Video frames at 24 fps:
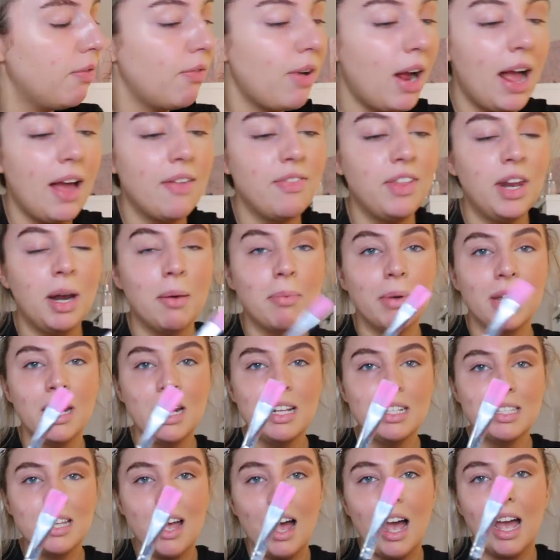Right, and then I'm going
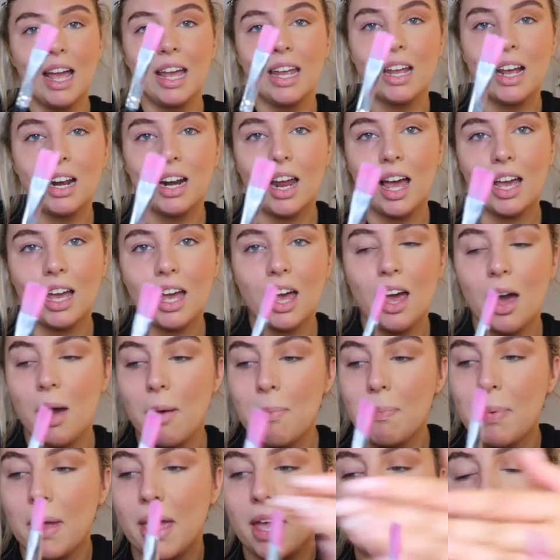to take like a
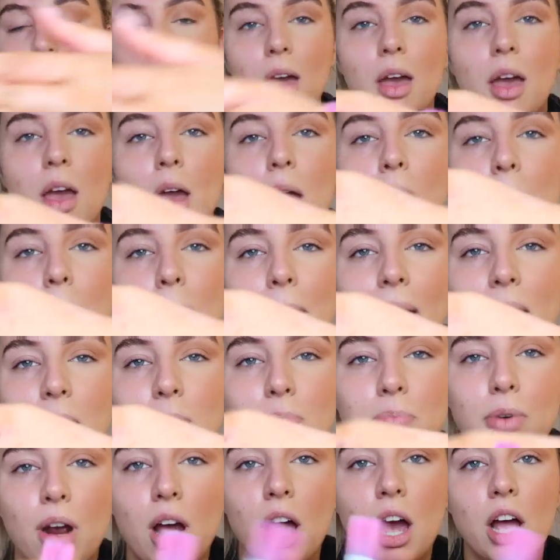big
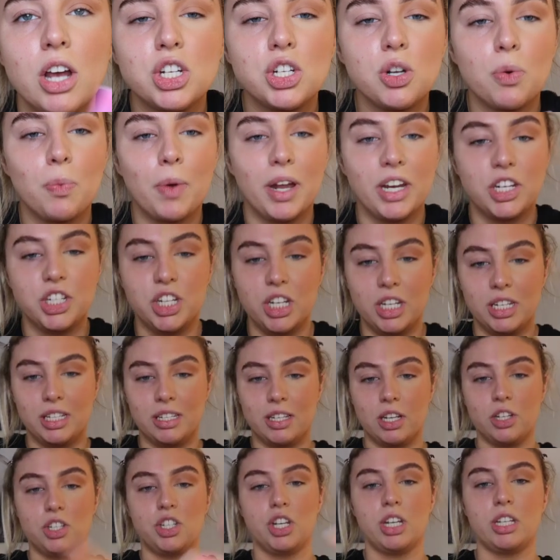paintbrush, which
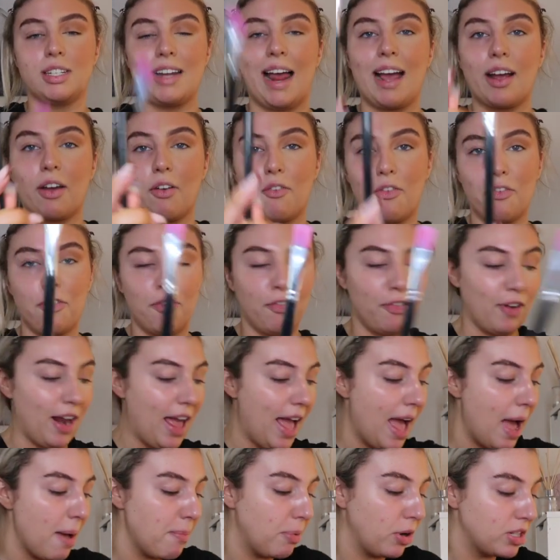is just like
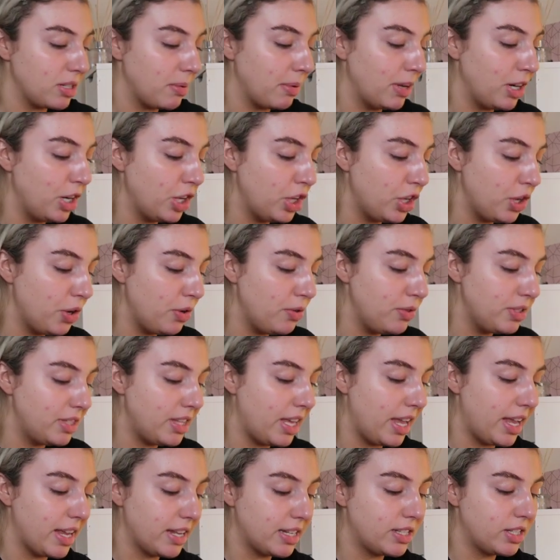flat, because I'm going to use
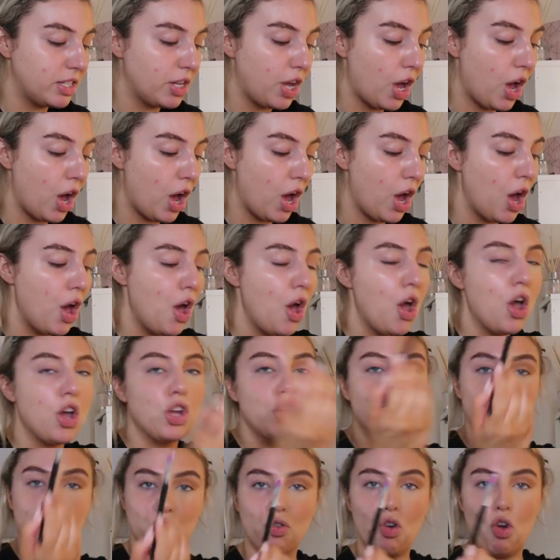this to
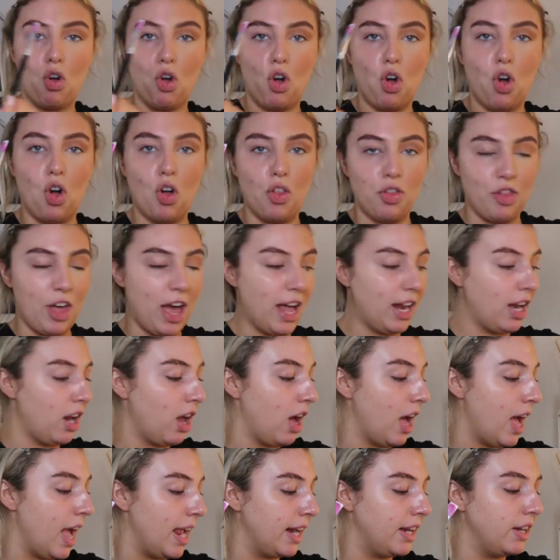draw that
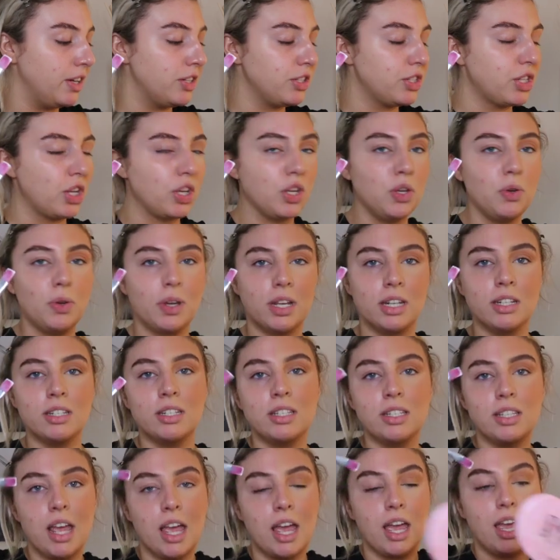line so you can
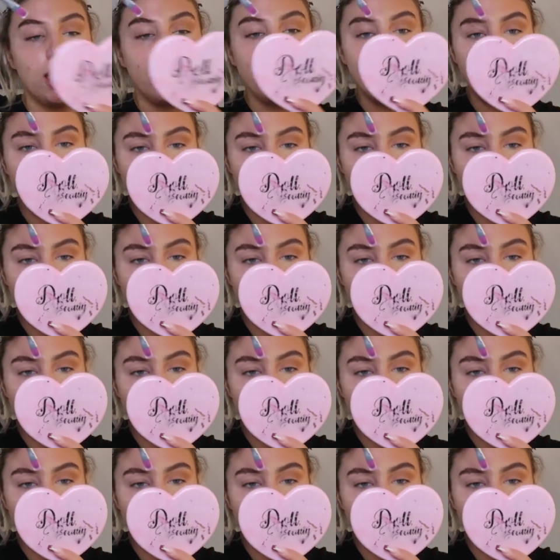see